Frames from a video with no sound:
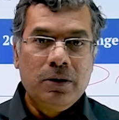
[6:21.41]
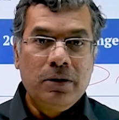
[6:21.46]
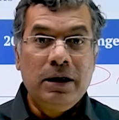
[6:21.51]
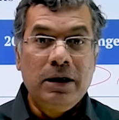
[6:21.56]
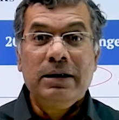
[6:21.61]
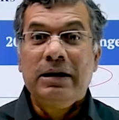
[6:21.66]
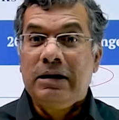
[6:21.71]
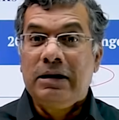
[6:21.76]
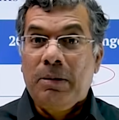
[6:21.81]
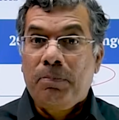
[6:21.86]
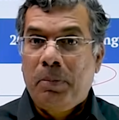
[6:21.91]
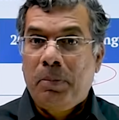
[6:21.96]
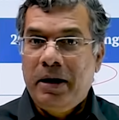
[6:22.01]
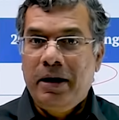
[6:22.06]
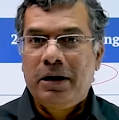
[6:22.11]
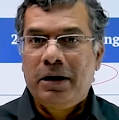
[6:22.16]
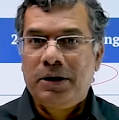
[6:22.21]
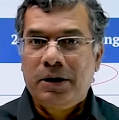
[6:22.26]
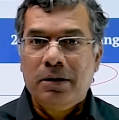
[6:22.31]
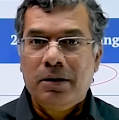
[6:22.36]
This is a
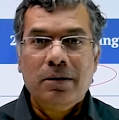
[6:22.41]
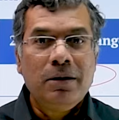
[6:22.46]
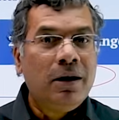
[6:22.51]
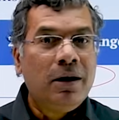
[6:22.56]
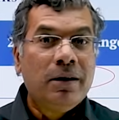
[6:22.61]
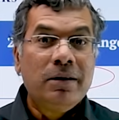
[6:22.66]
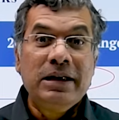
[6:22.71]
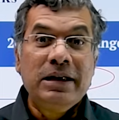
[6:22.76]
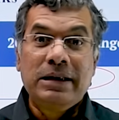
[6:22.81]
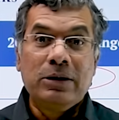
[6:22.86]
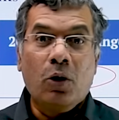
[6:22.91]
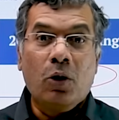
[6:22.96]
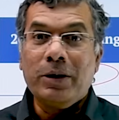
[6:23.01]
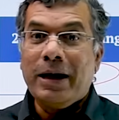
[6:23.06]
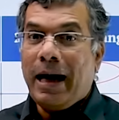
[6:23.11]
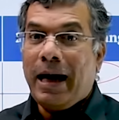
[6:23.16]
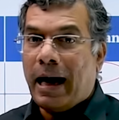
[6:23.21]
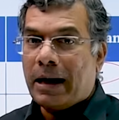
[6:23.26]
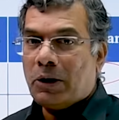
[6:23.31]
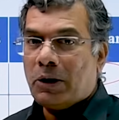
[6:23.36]
prediction. This is not
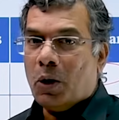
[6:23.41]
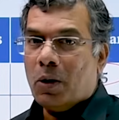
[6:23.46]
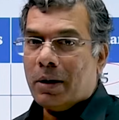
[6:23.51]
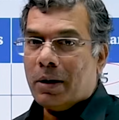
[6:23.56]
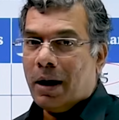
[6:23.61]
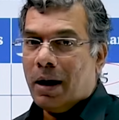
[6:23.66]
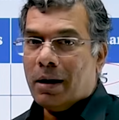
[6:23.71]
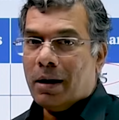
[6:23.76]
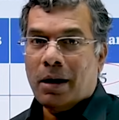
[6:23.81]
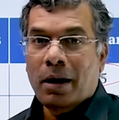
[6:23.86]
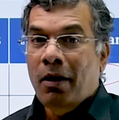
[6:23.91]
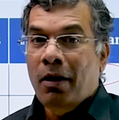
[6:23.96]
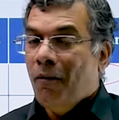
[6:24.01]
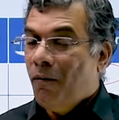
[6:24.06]
the actual rank.